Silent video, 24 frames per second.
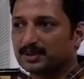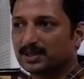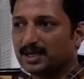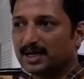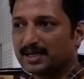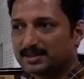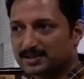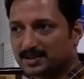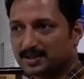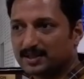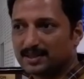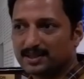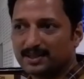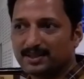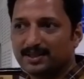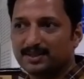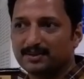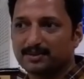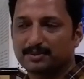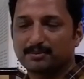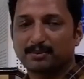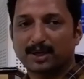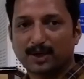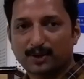
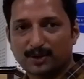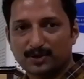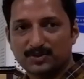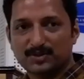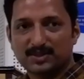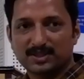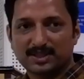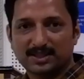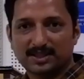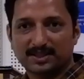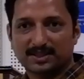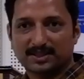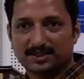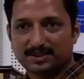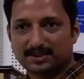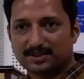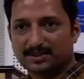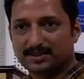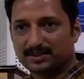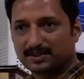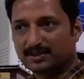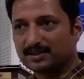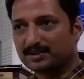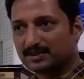accidentally biology
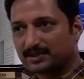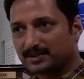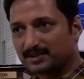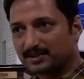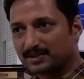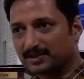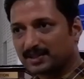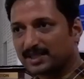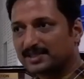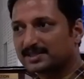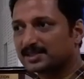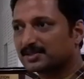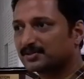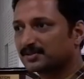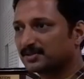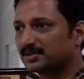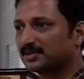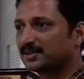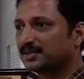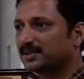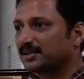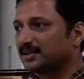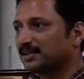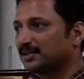related
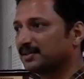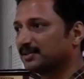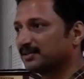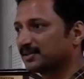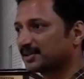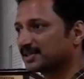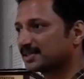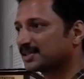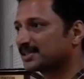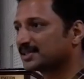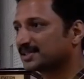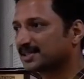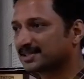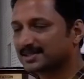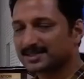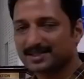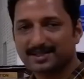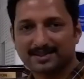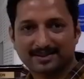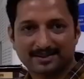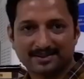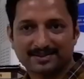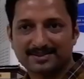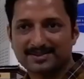researchers
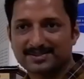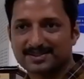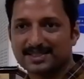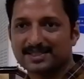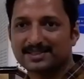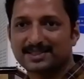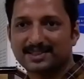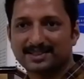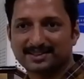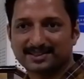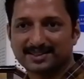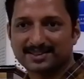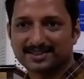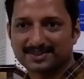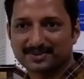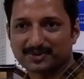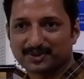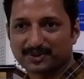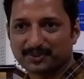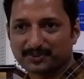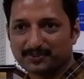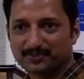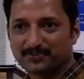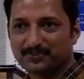are citing this
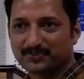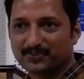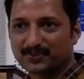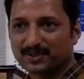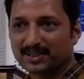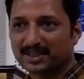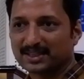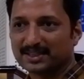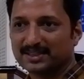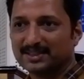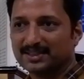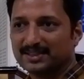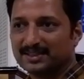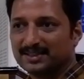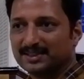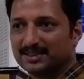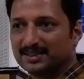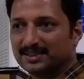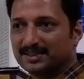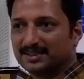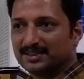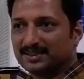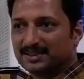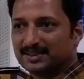one. Okay.
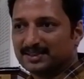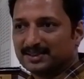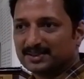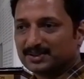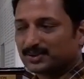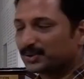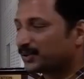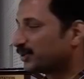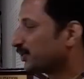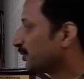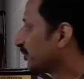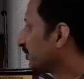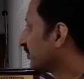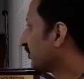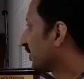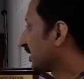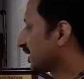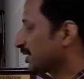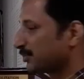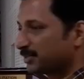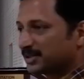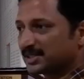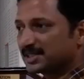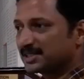So what
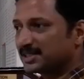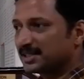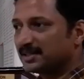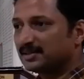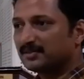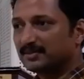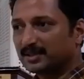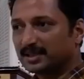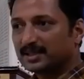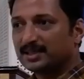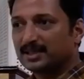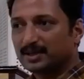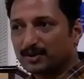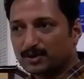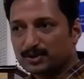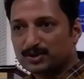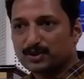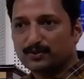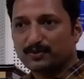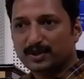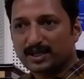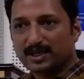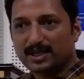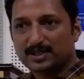happens is that here
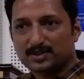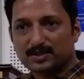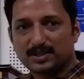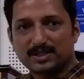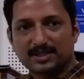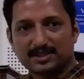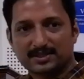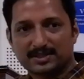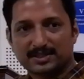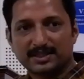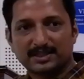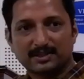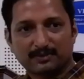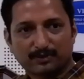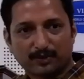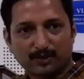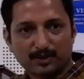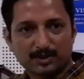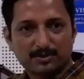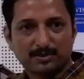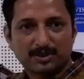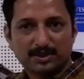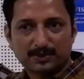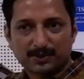also we can actually see the
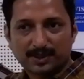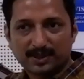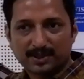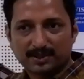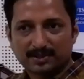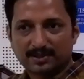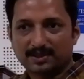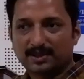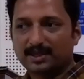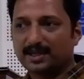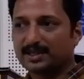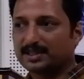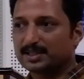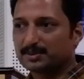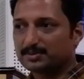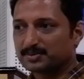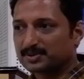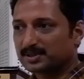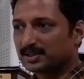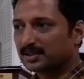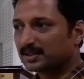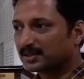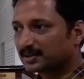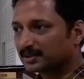force between
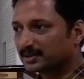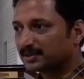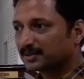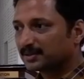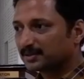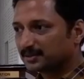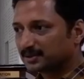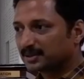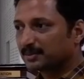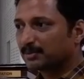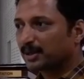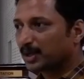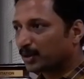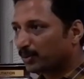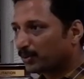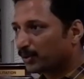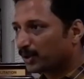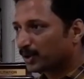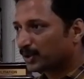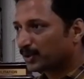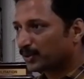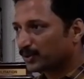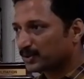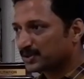atoms, the
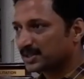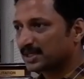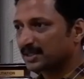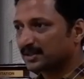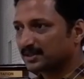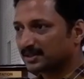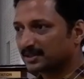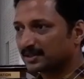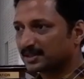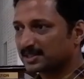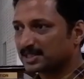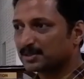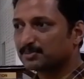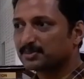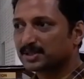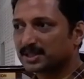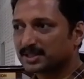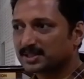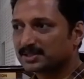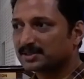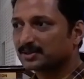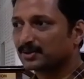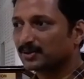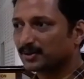biomolecules and the
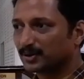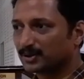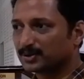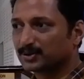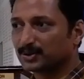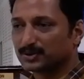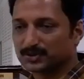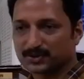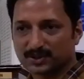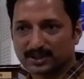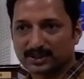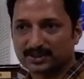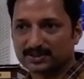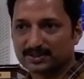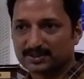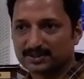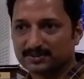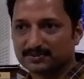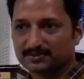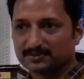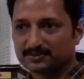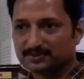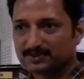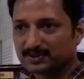receptors, all those things.
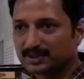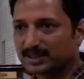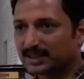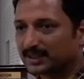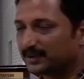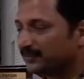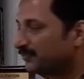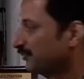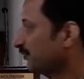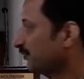Okay.